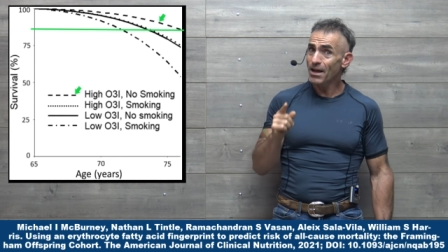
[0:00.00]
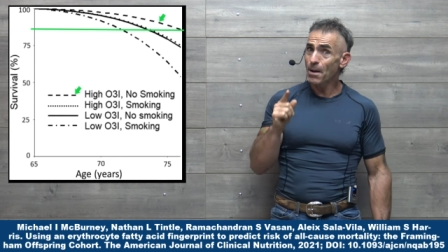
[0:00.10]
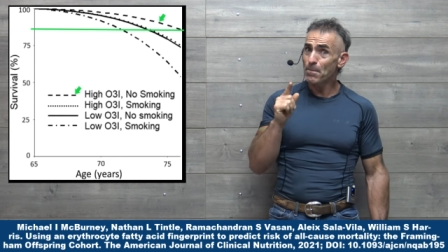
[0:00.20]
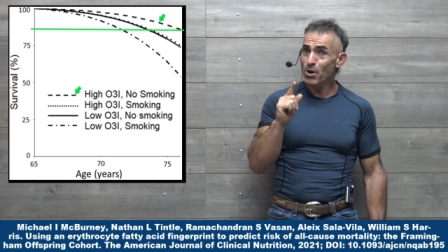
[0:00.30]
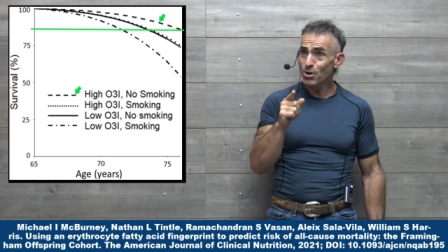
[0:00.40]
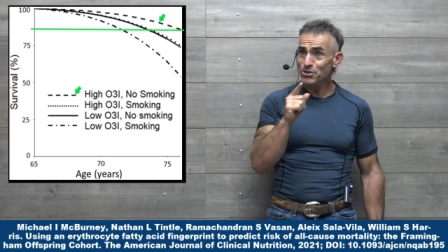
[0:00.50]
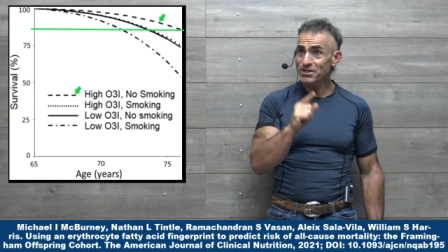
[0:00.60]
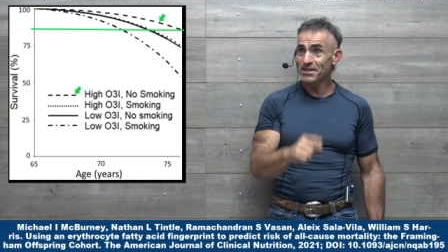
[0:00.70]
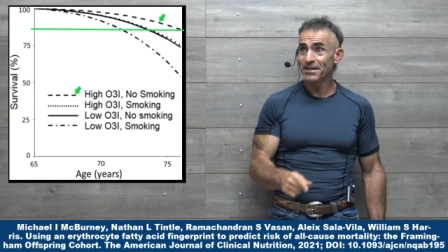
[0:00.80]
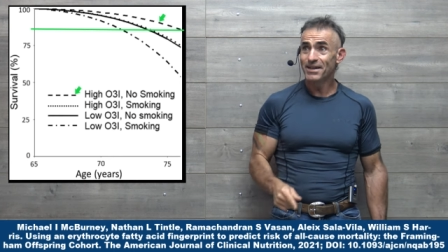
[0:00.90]
A
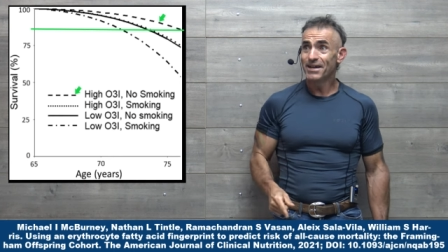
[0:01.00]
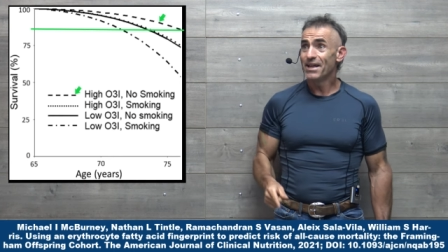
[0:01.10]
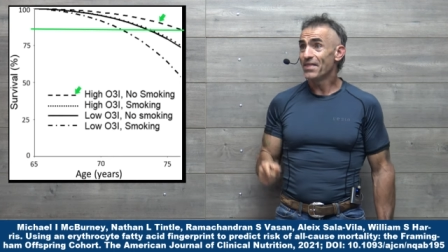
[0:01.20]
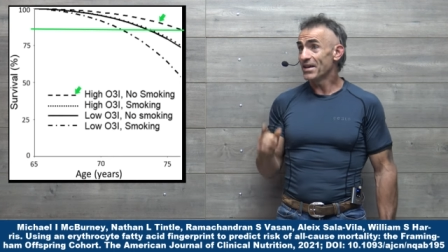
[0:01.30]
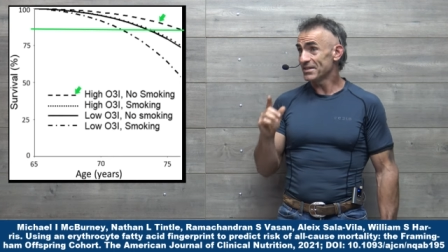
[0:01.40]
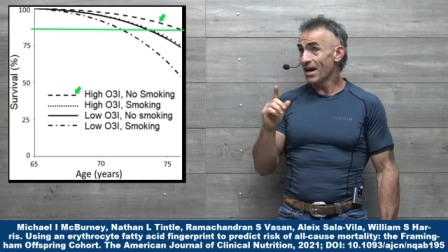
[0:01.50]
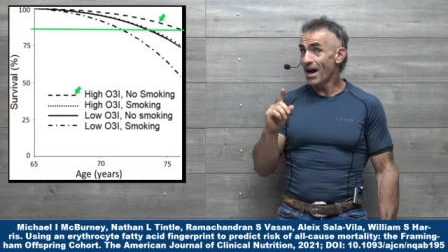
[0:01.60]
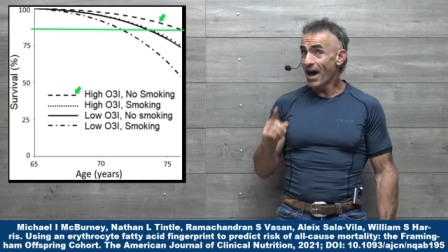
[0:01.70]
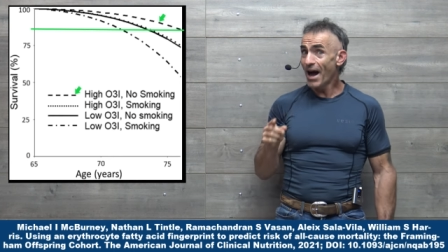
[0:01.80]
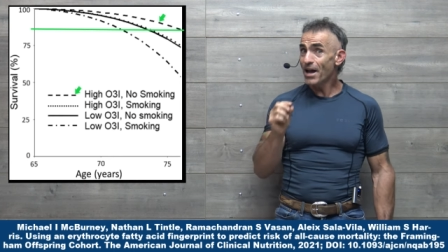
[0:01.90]
person that has a
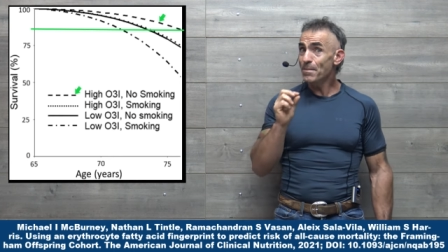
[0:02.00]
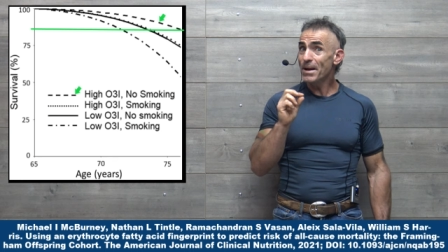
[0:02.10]
high